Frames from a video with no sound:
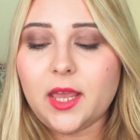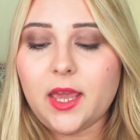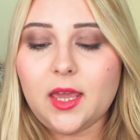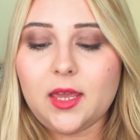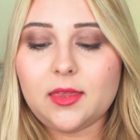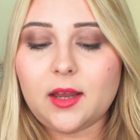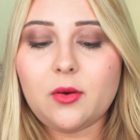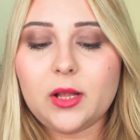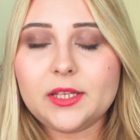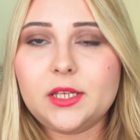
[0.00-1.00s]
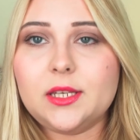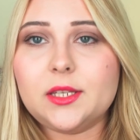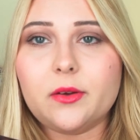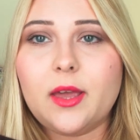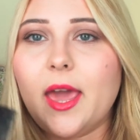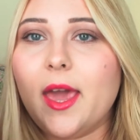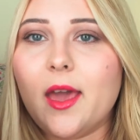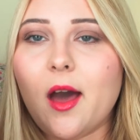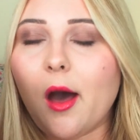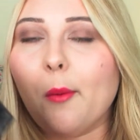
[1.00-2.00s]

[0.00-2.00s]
The quality is okay.